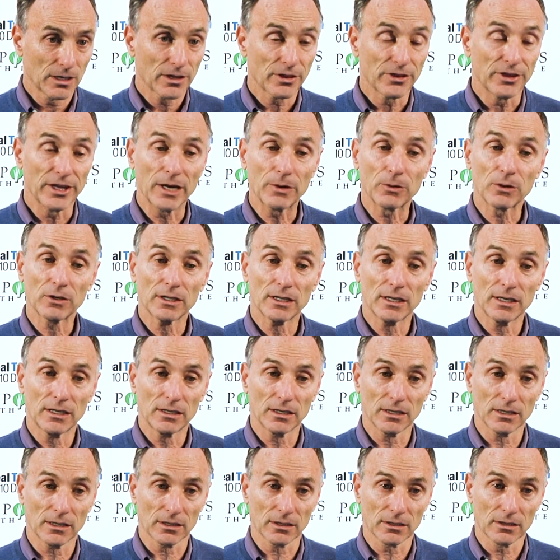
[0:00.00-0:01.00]
They were
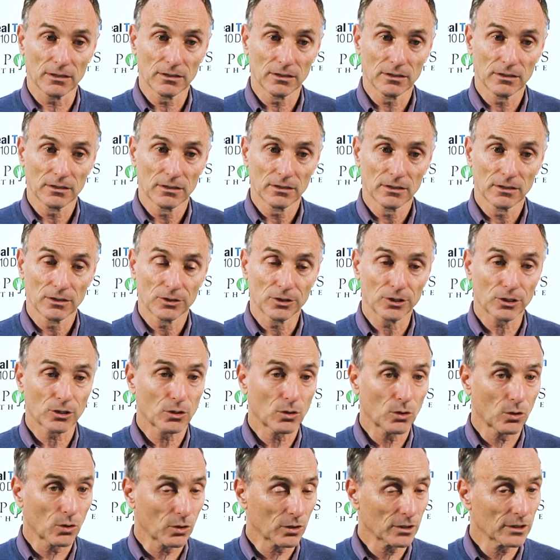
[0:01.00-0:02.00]
eating the
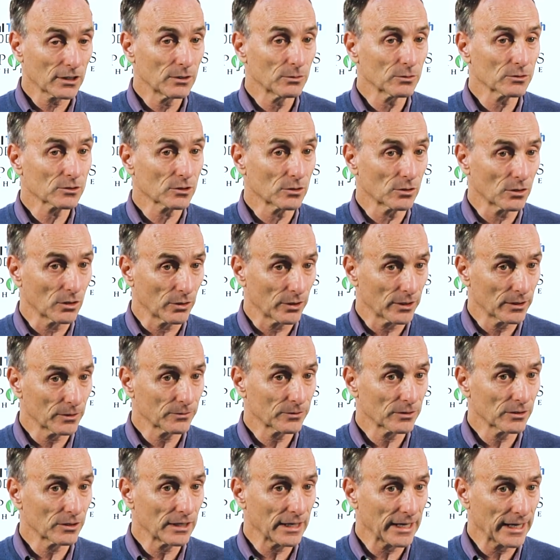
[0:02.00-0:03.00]
corn he was growing
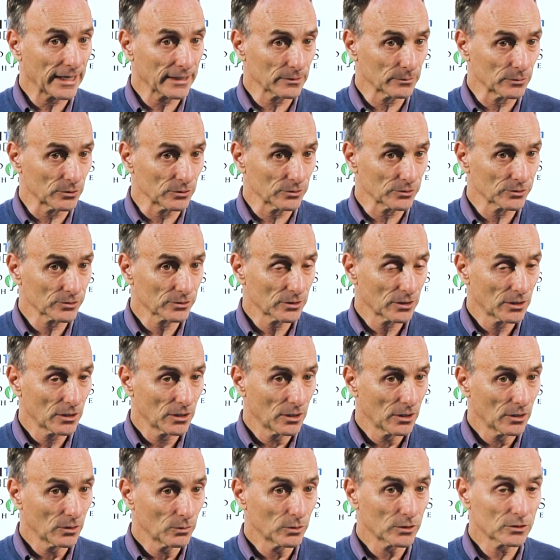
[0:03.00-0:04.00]
for the animals,
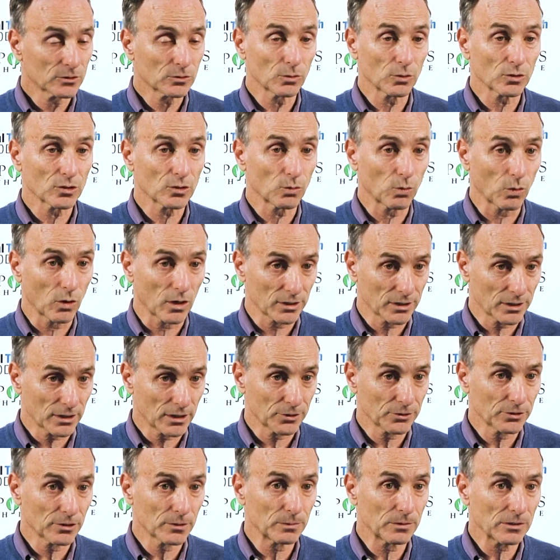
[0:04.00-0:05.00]
which was one
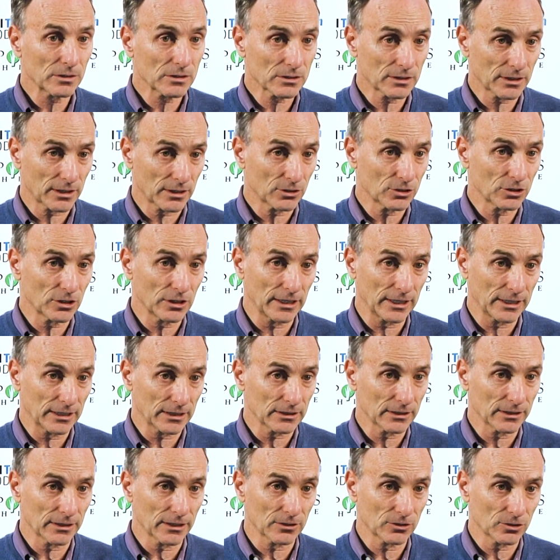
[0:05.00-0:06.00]
hundred percent
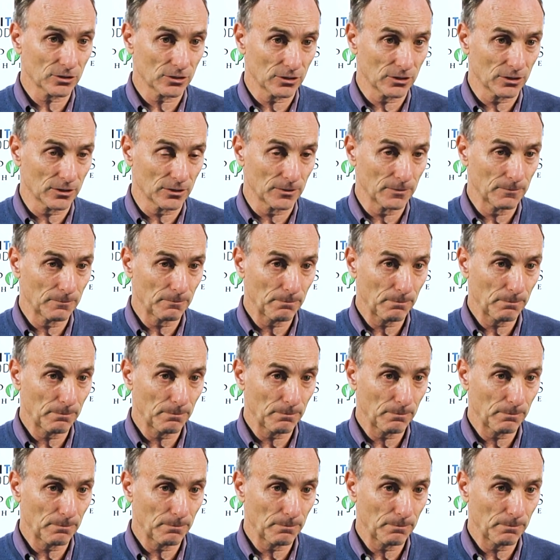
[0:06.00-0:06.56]
genetically engineered.